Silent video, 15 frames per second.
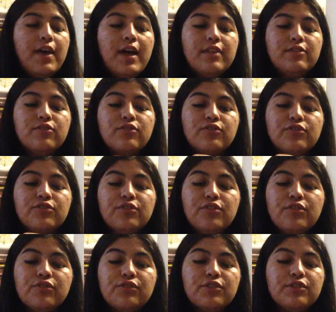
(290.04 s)
then screw the
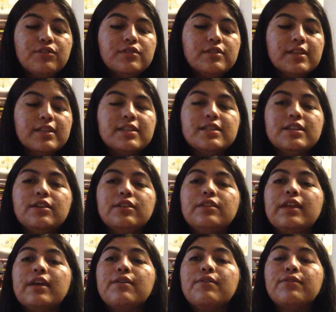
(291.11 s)
screws until
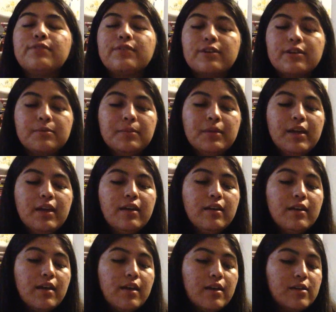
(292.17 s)
they firmly
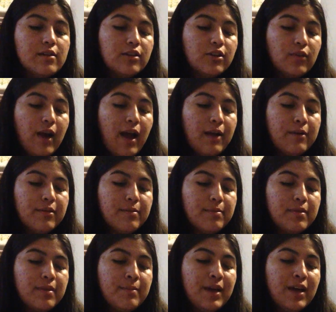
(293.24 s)

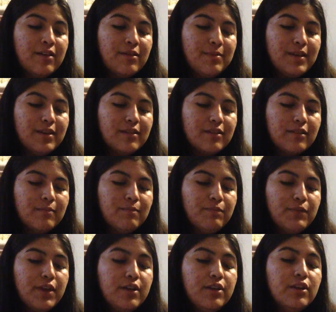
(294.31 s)
grasp the mouthpiece.
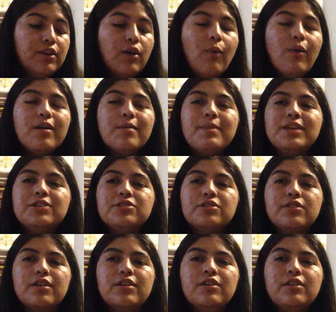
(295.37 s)
You don't want to make
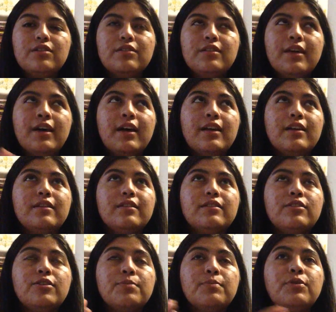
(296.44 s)
sure that
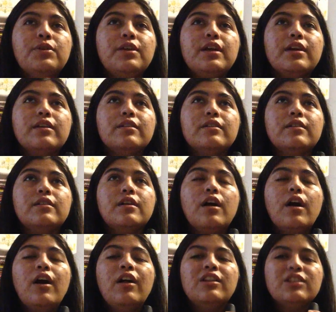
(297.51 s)
they're putting
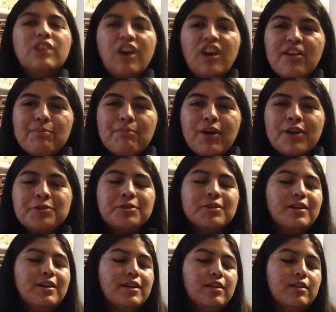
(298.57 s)
a lot of pressure
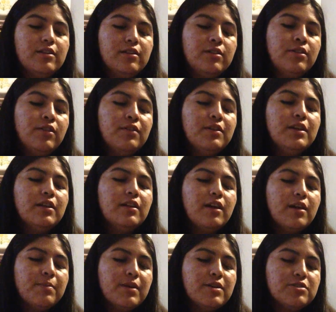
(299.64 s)
on it. You don't need a
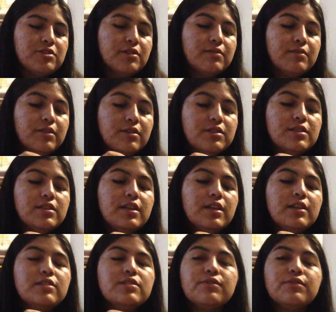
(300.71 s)
lot of pressure. You just need it